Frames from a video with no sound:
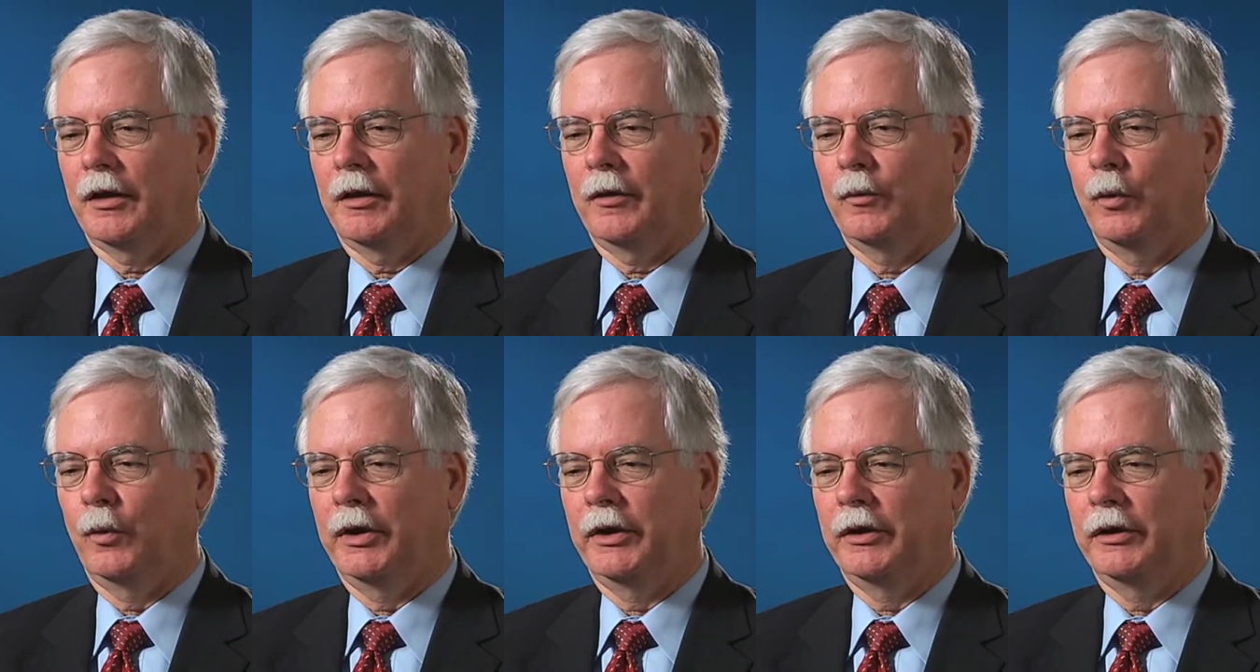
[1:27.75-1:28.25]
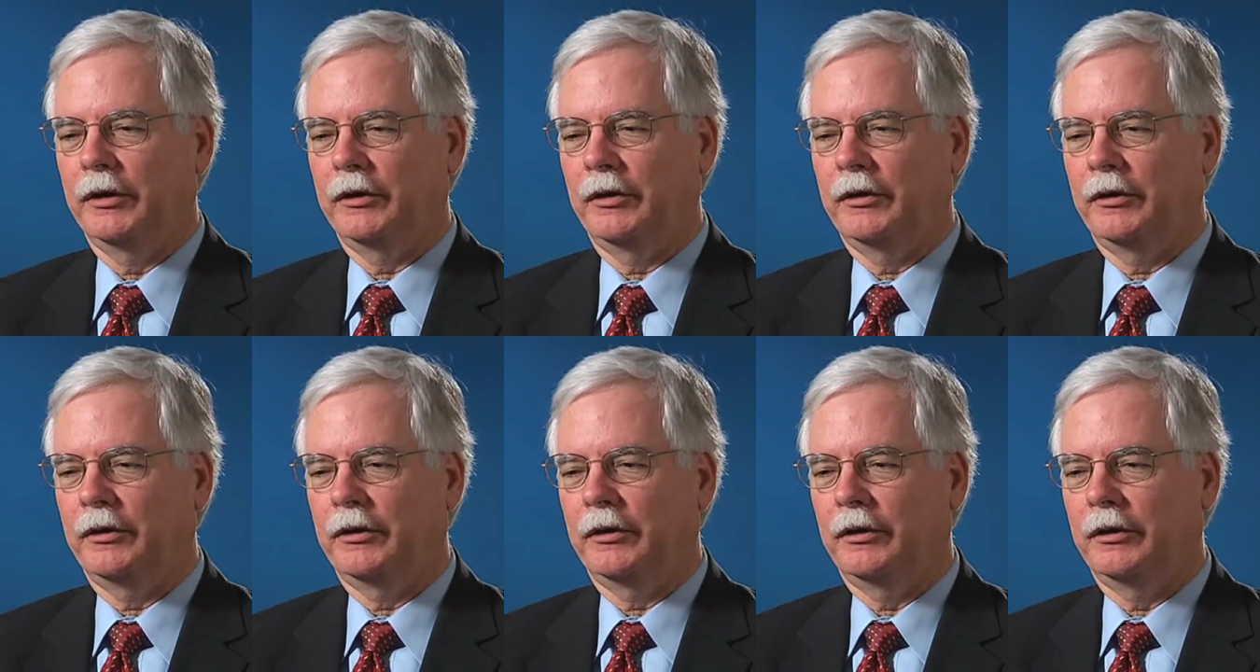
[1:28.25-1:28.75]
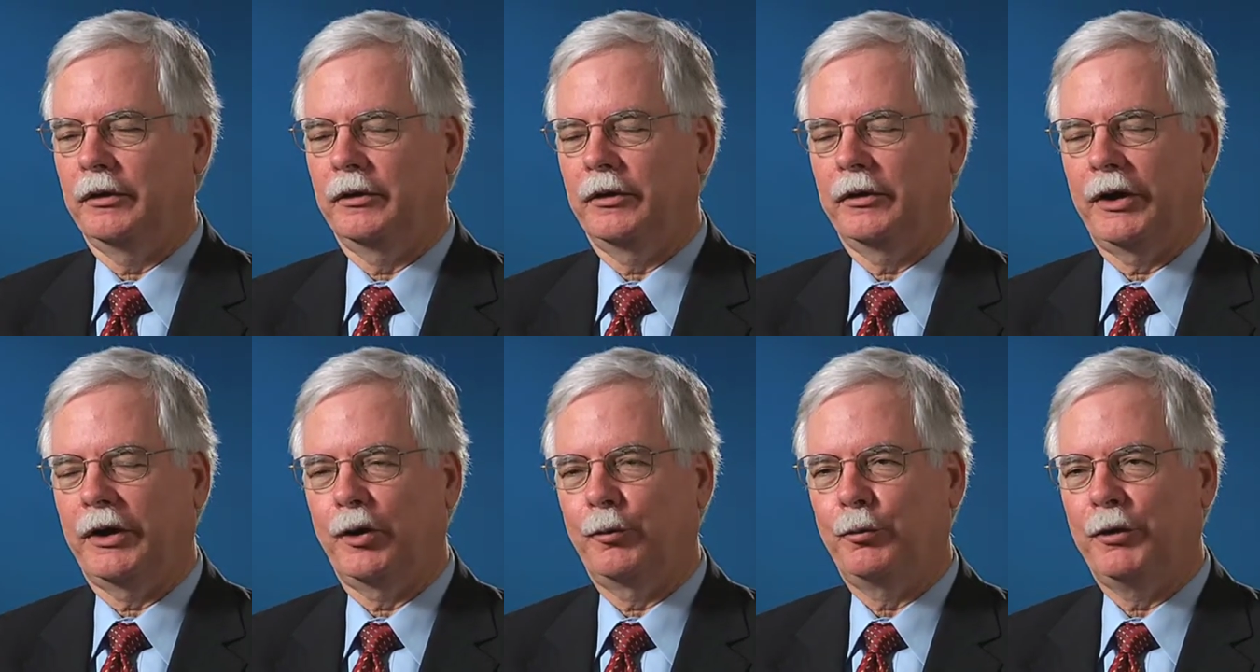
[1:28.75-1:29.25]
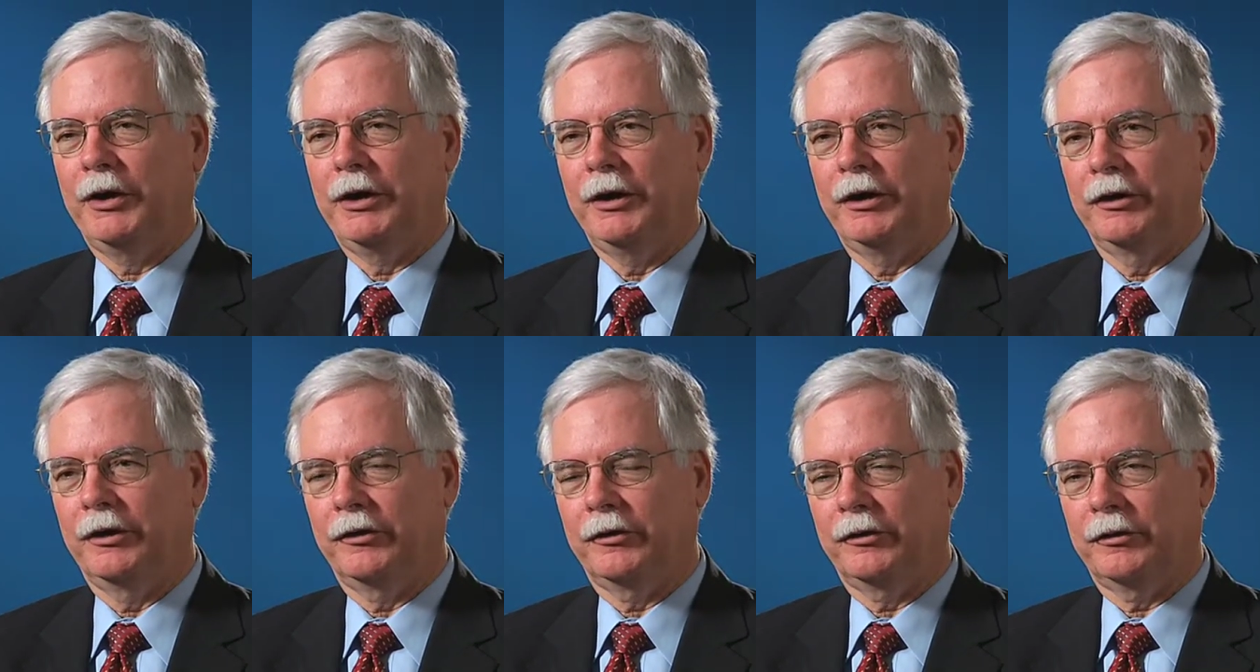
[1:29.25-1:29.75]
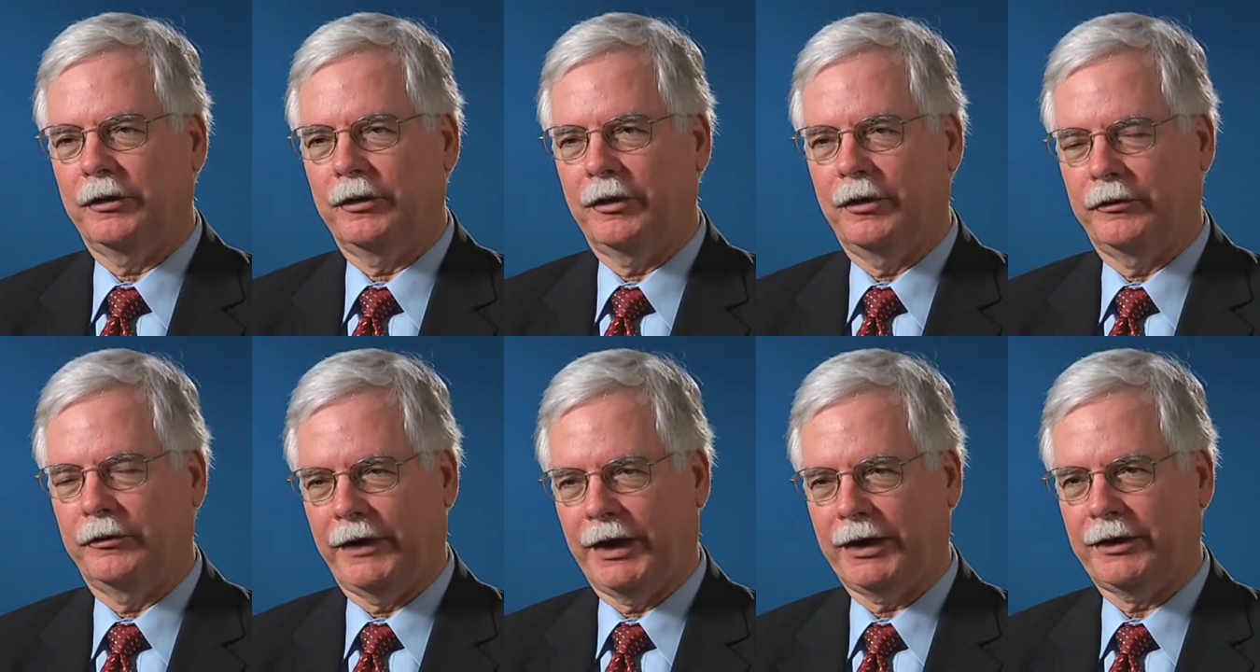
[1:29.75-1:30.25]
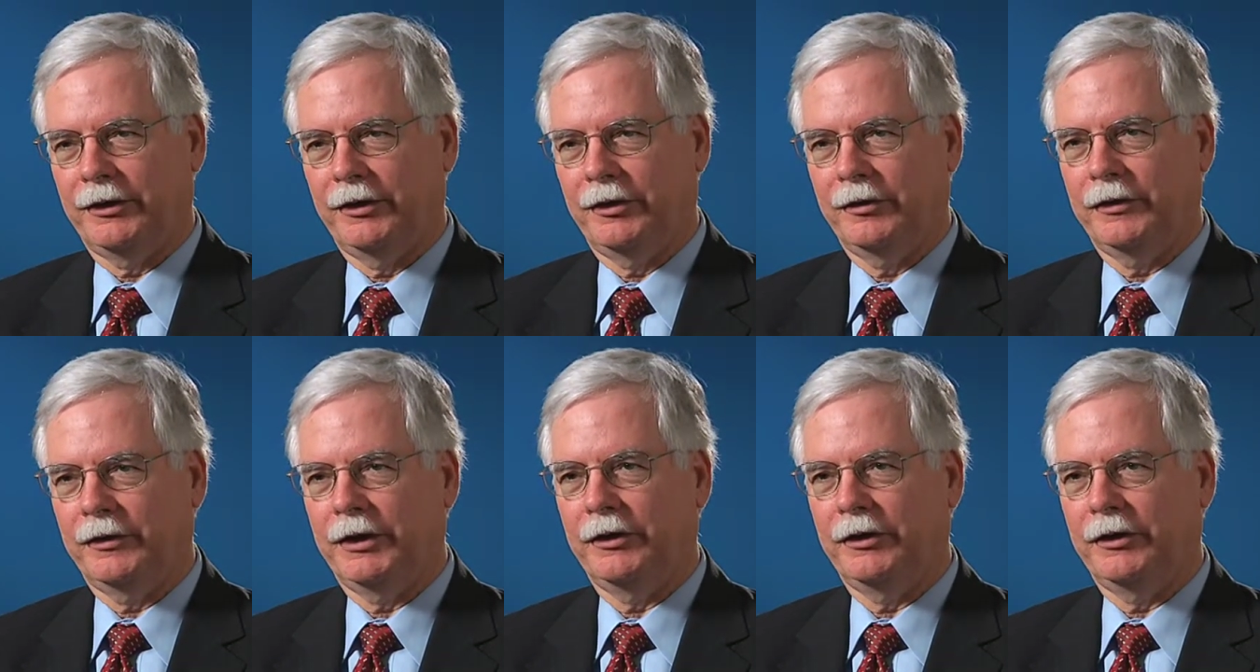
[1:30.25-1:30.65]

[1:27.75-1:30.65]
when the, the therapy is effective,